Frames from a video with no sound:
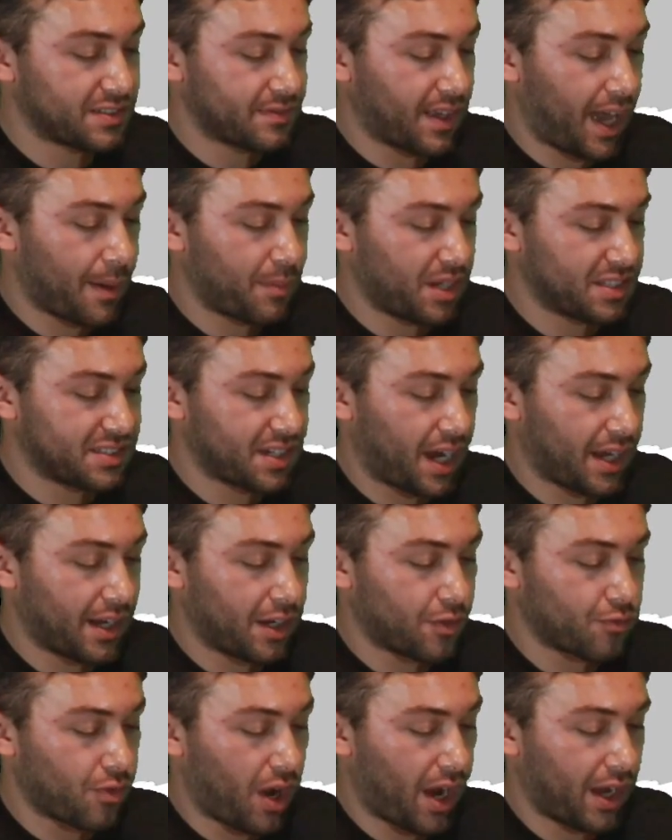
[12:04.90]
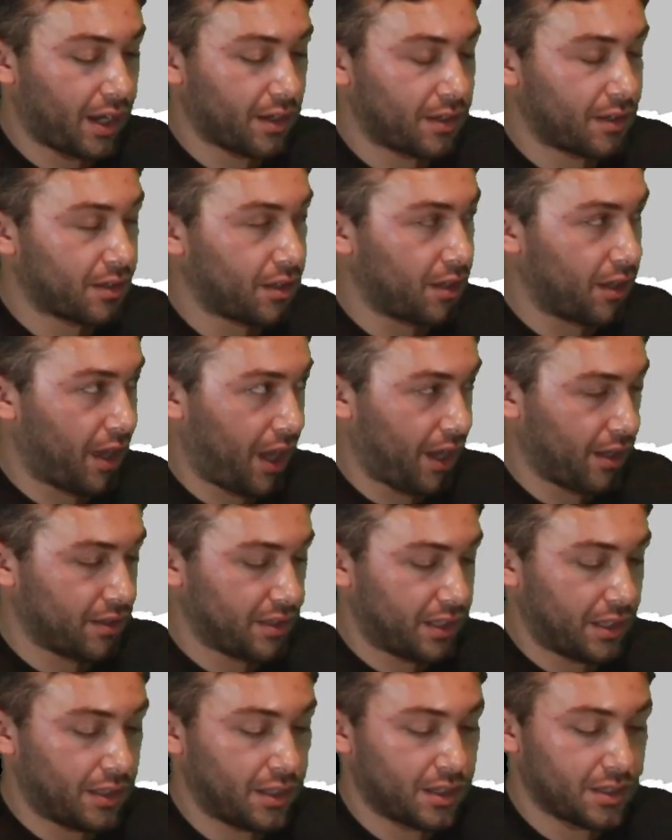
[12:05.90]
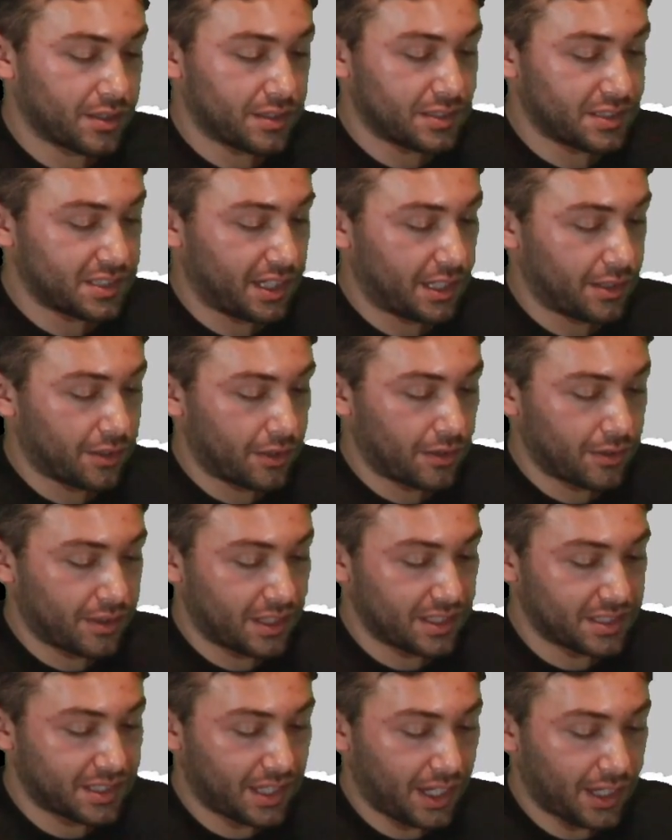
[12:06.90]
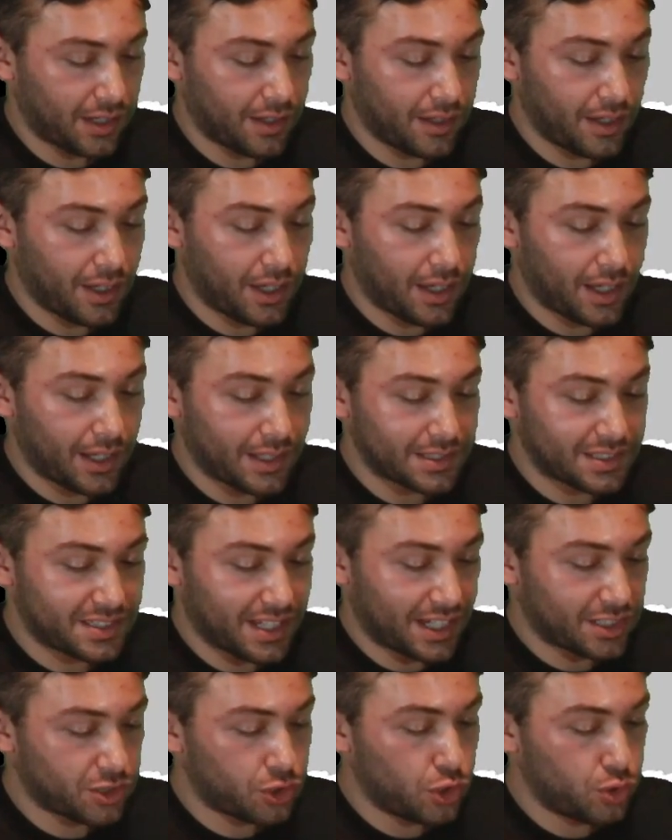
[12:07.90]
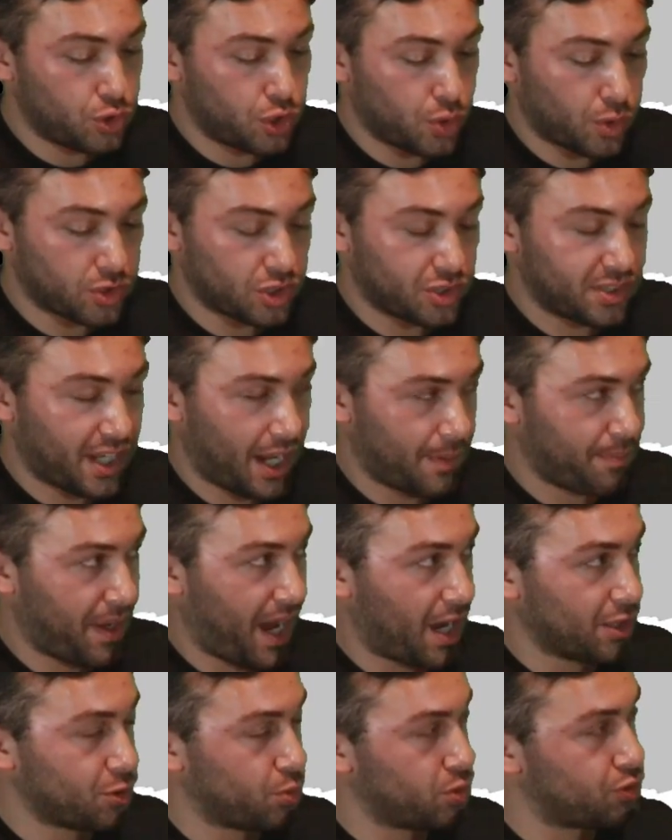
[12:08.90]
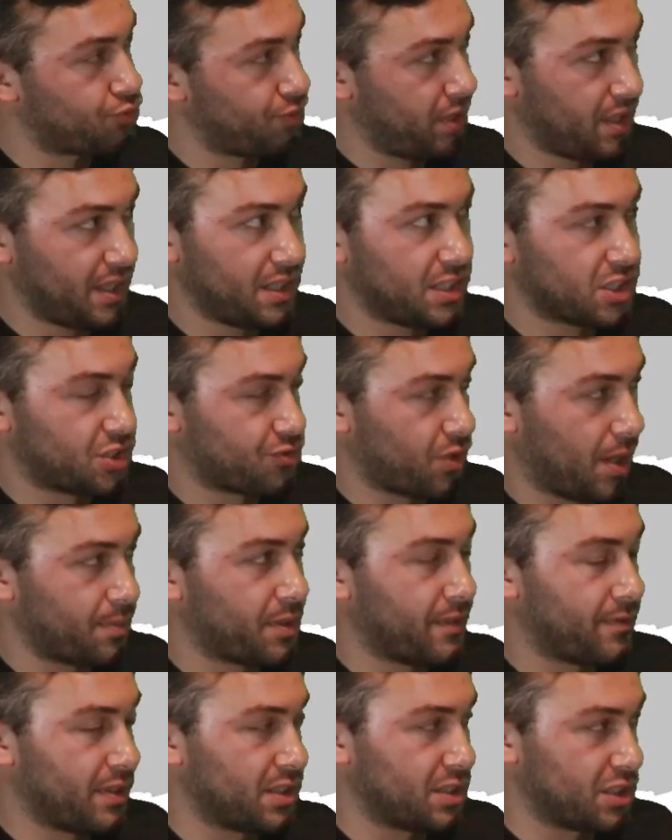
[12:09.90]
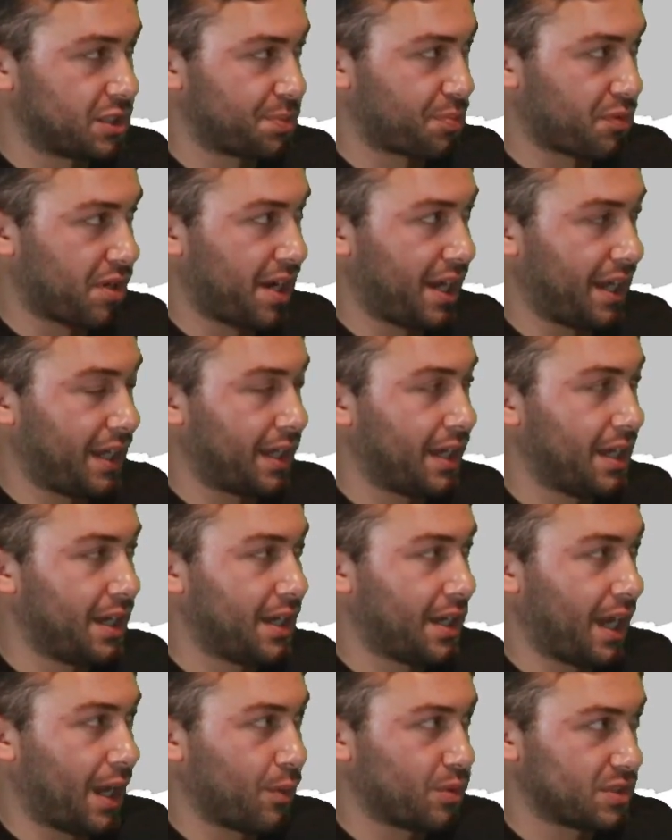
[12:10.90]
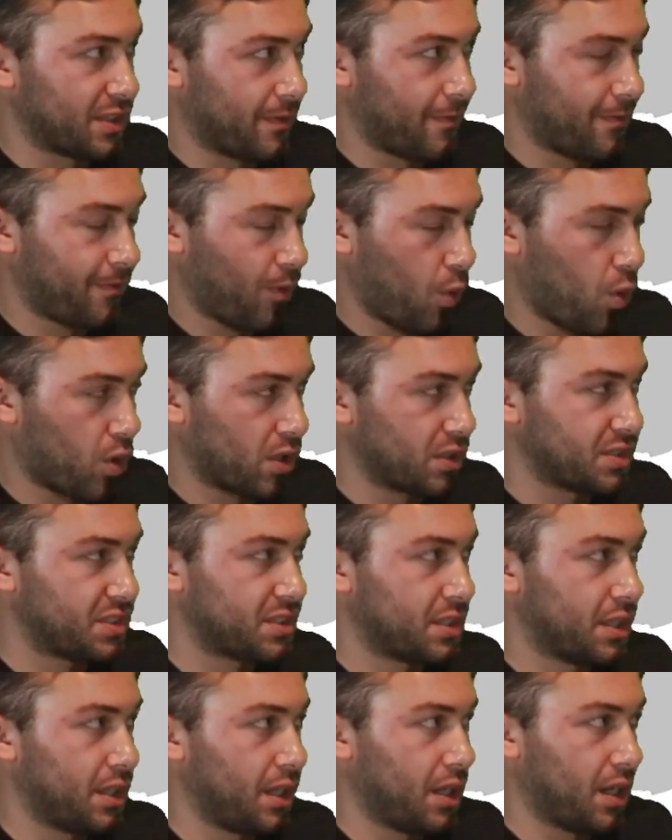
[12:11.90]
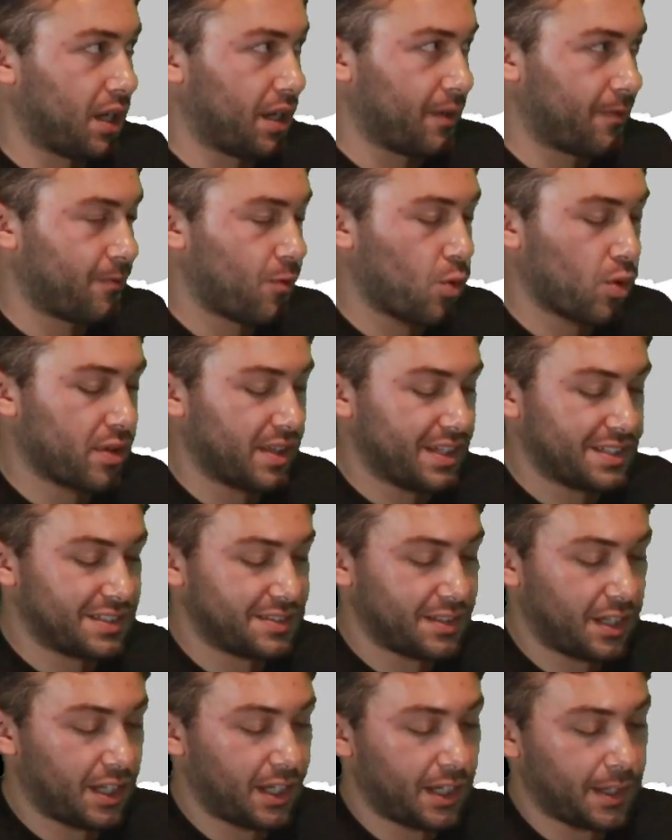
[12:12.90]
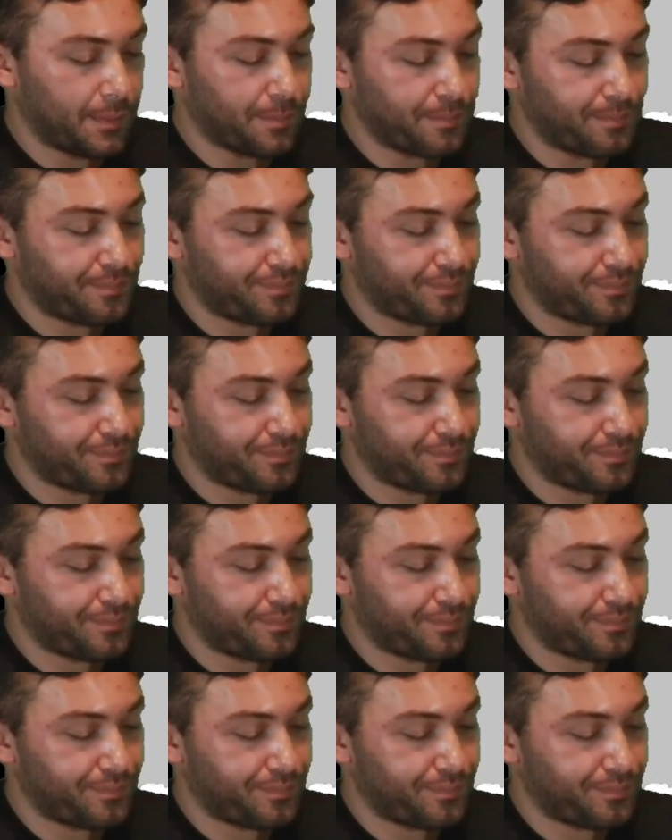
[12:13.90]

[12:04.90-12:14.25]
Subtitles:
lineman and tight end Ryan Cahaley, the senior. This kid, 6'2", 210 pounds, was really disruptive in the spring and was a force for this team.